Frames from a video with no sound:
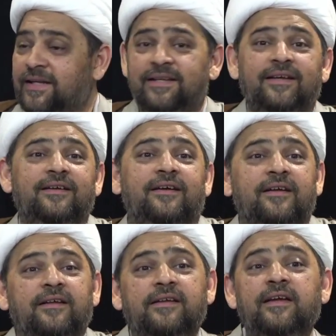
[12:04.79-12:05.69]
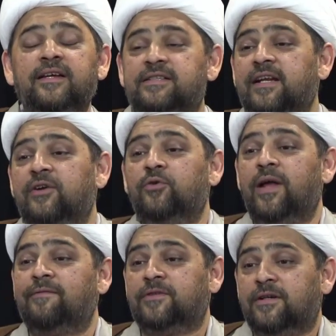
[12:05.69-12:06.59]
He said, I don't
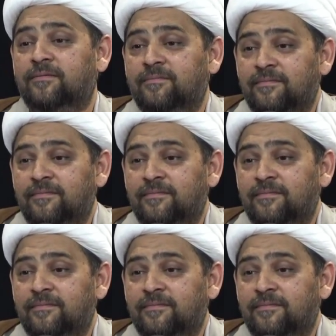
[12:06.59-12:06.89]
have to come.